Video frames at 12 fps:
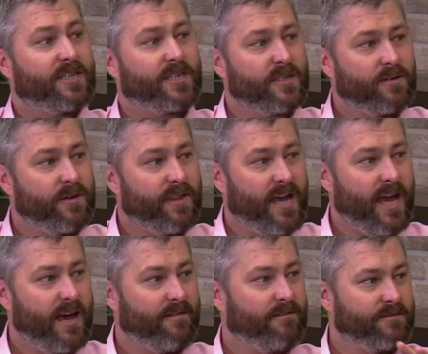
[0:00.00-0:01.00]
distillery they
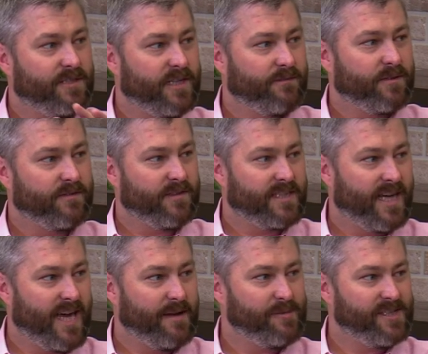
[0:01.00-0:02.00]
have several different
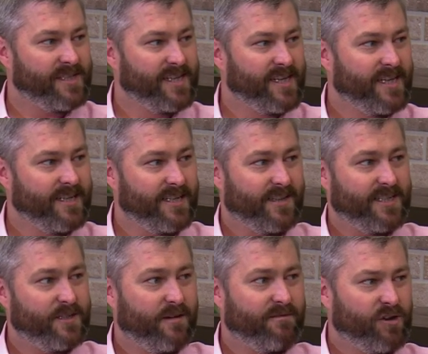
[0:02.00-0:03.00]
types. Right. Did they
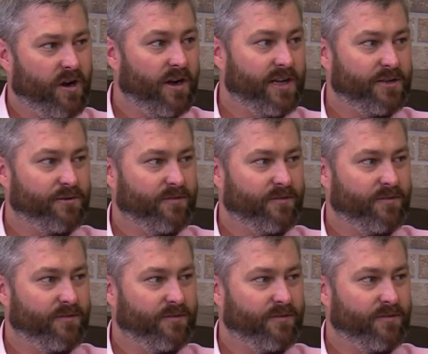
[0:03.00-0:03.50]
still right. have their honeydew